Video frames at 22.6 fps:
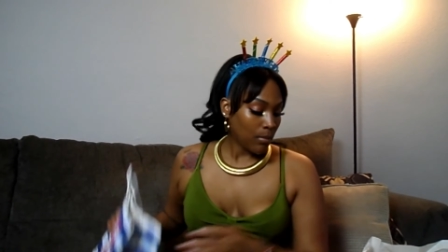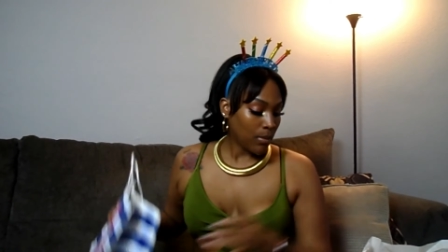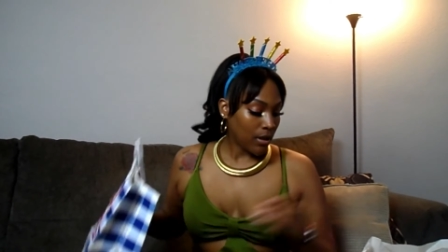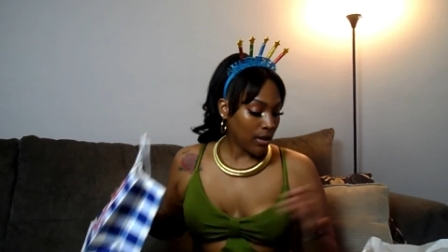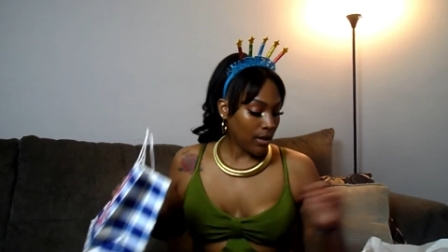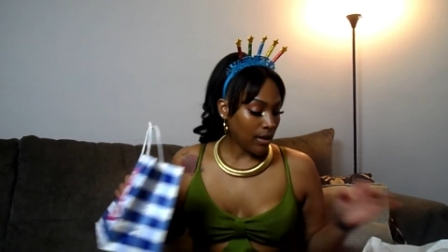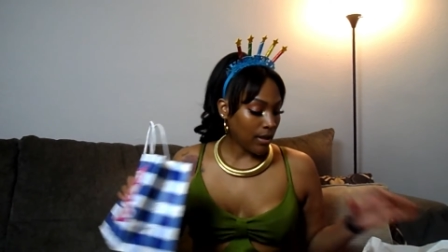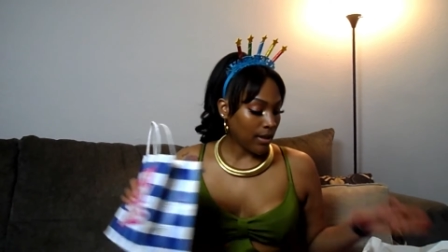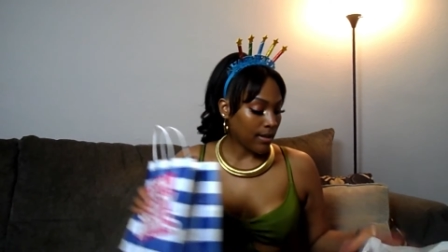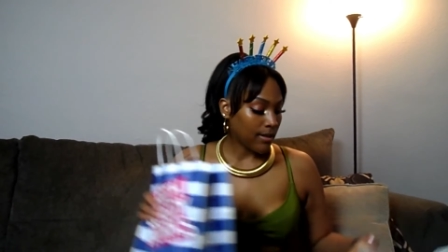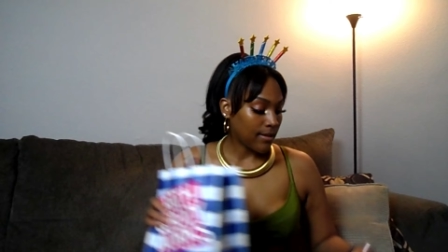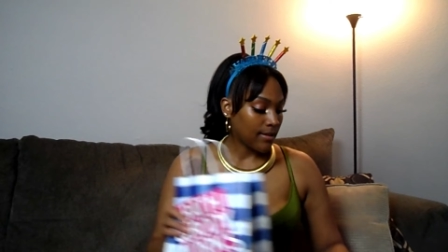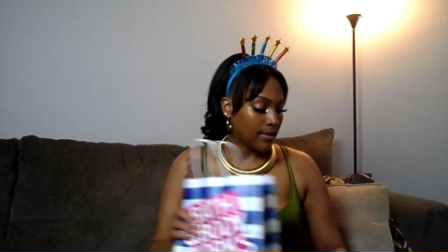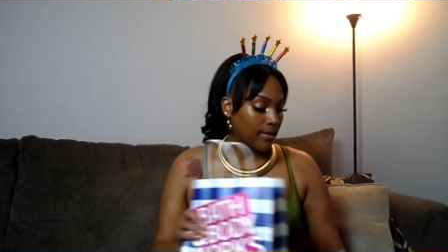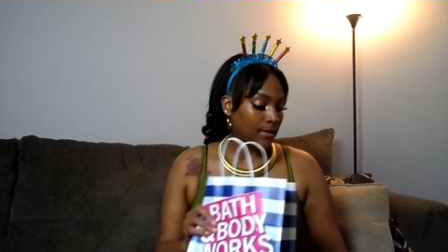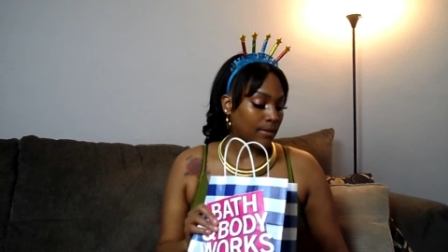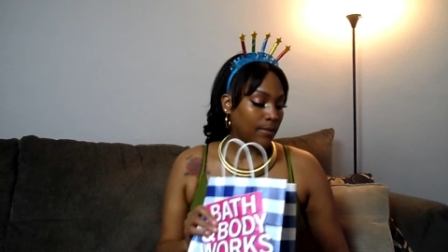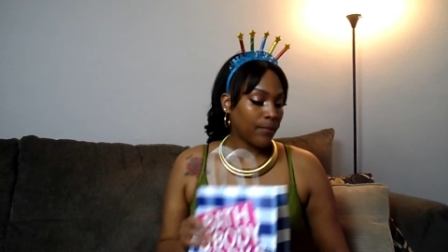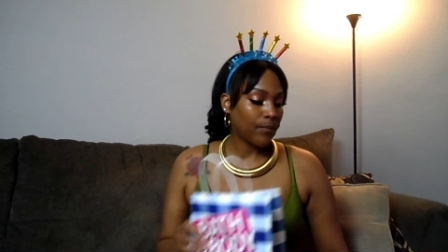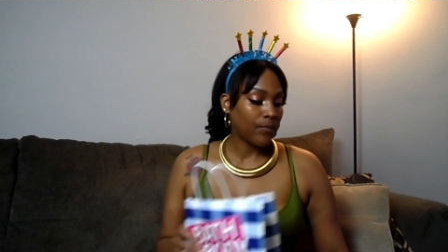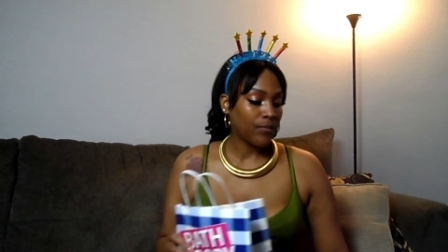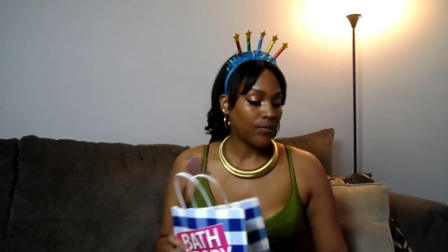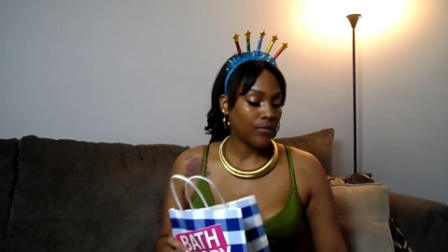But yes,
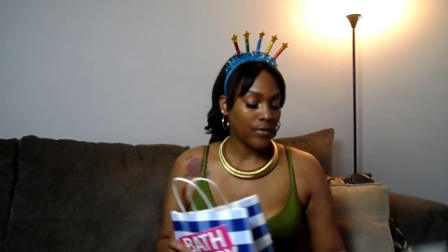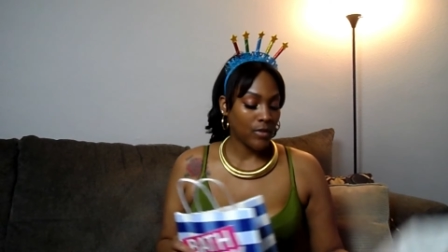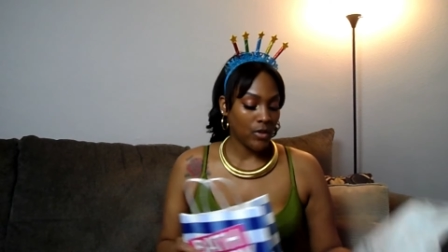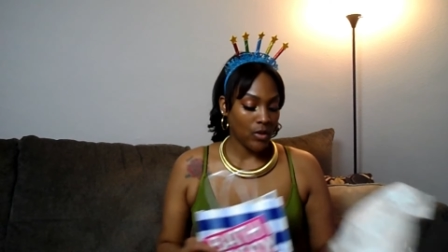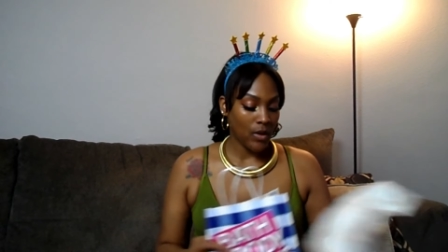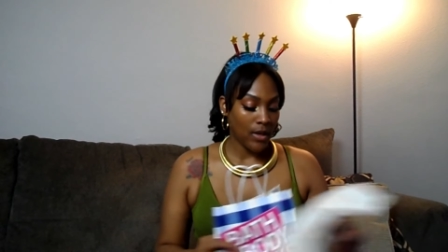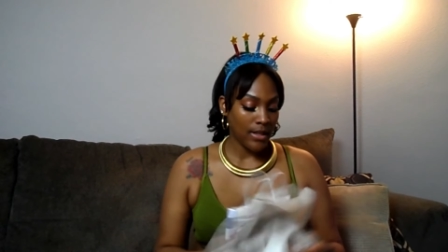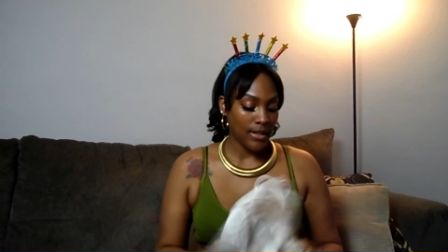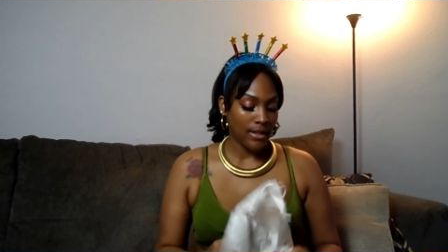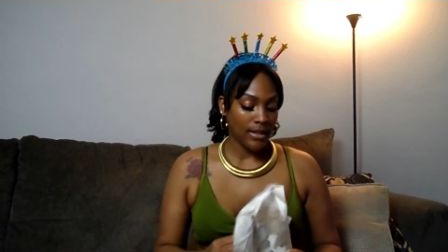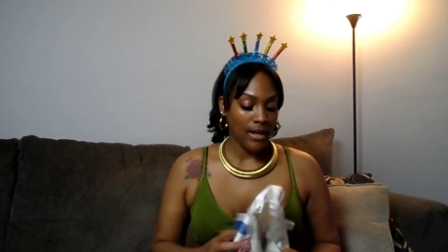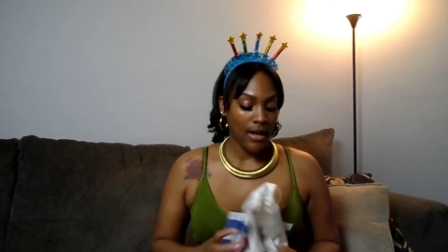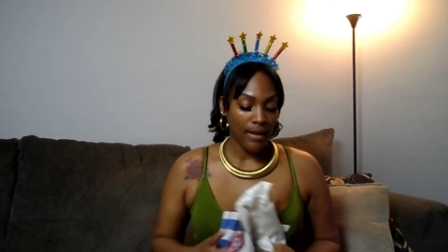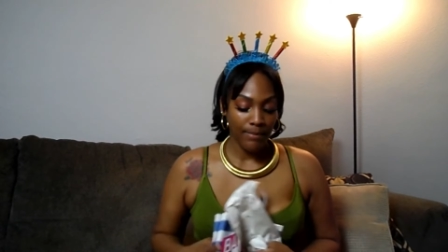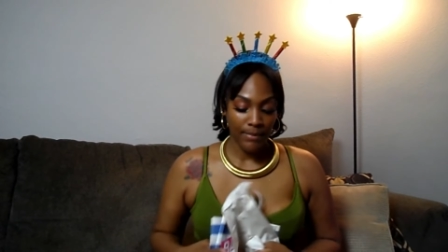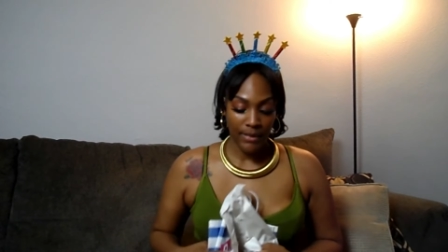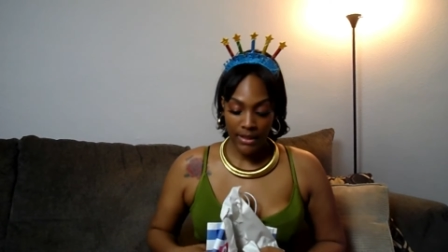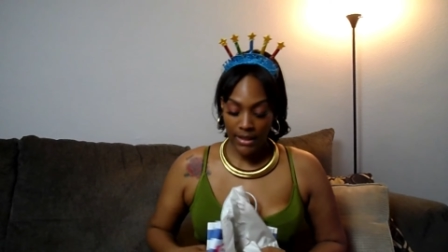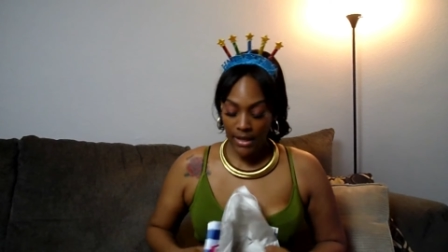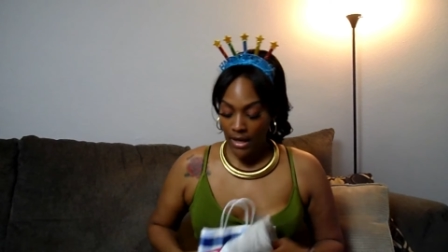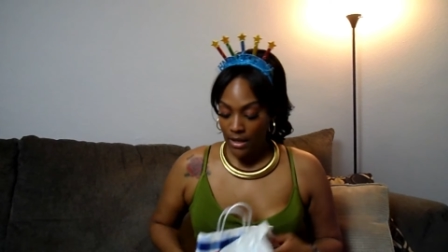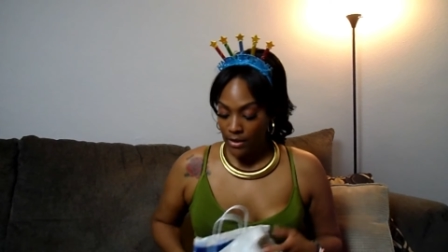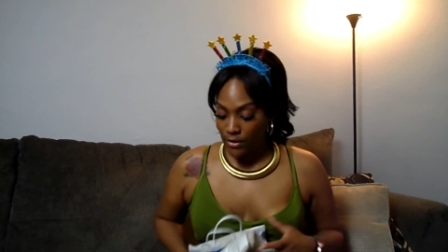so I
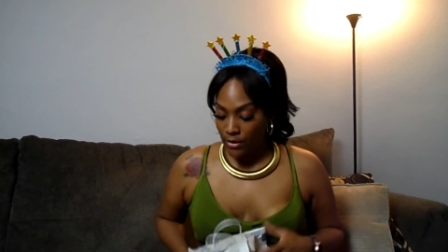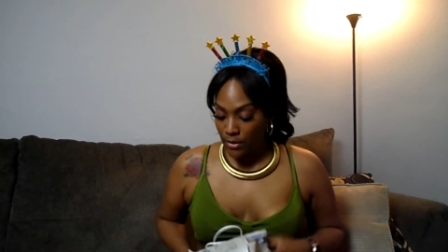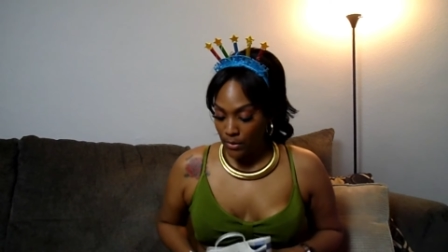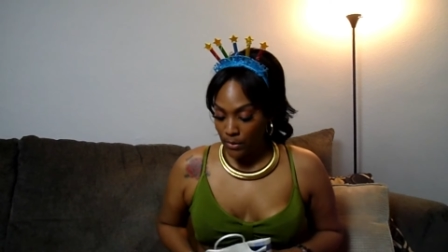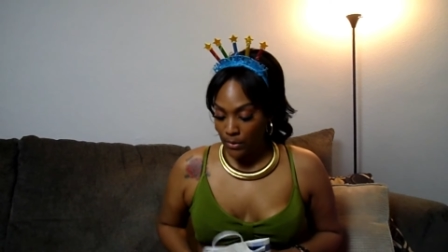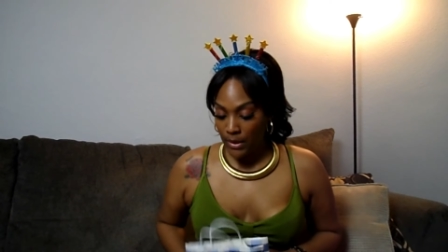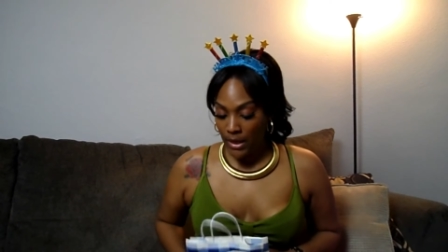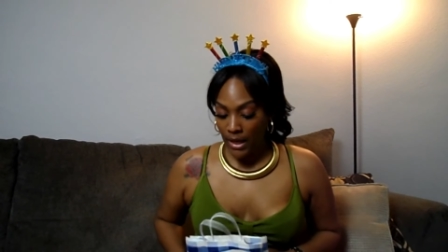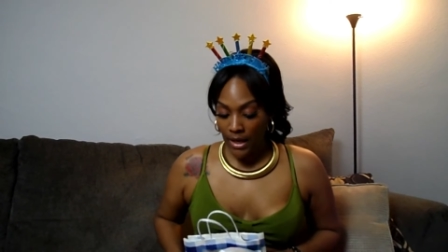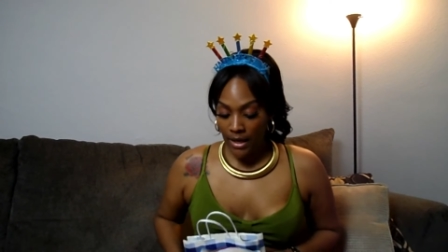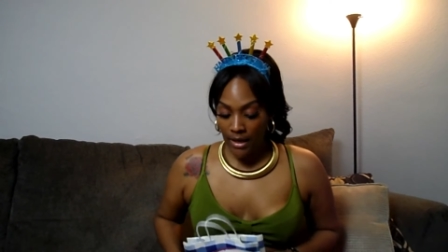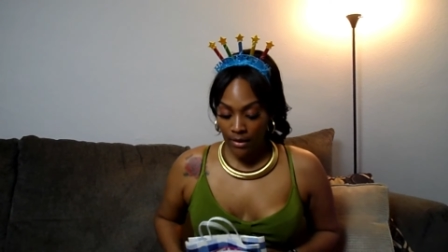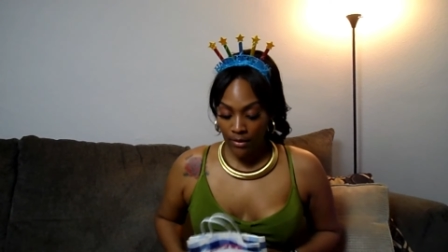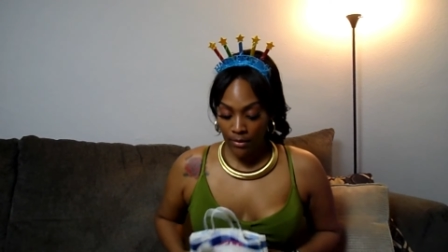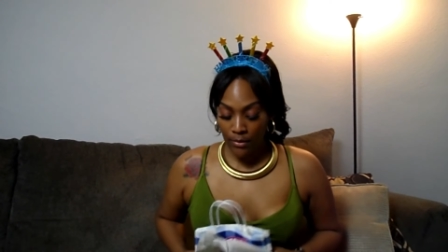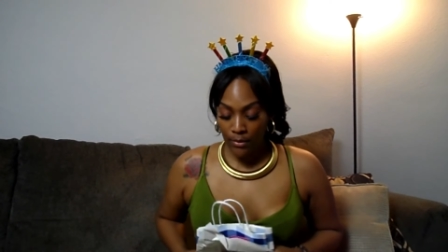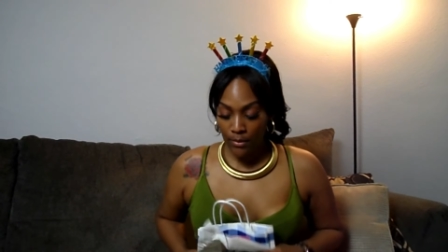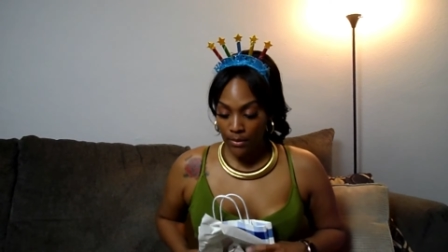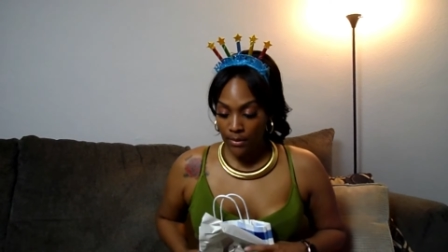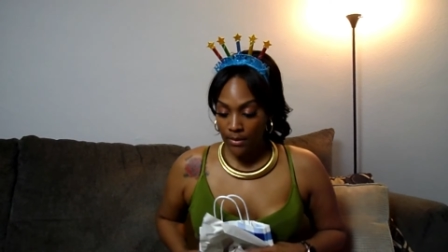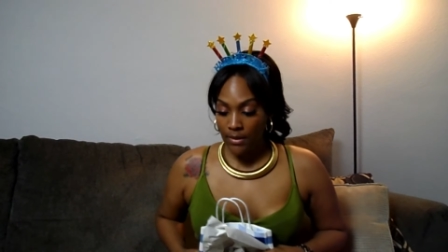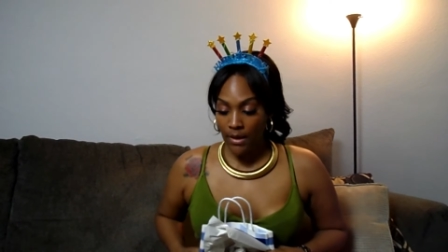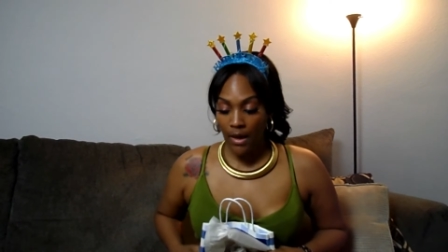stopped and got two
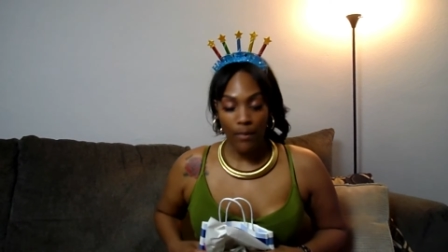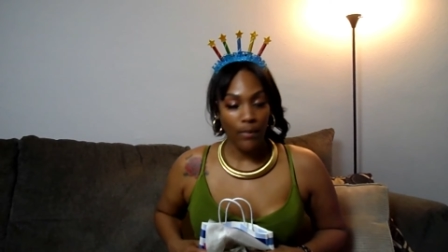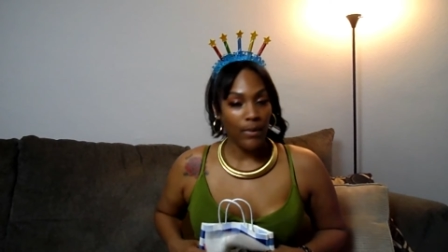candles.